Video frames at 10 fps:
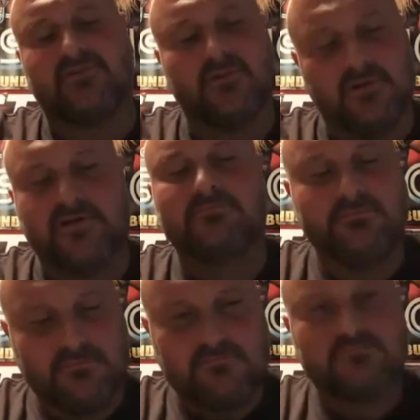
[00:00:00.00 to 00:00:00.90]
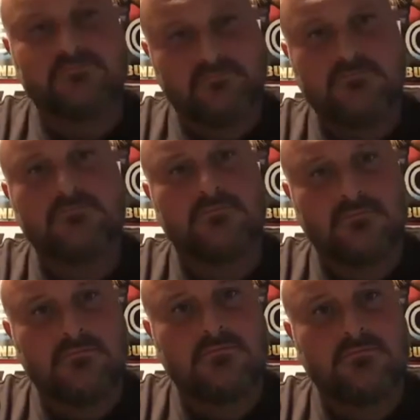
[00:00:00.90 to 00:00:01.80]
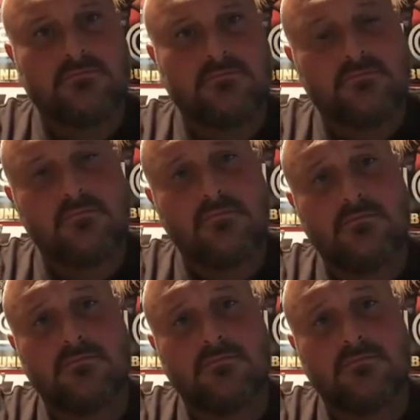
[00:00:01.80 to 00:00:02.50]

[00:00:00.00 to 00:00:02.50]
Like, there's a lot of people that I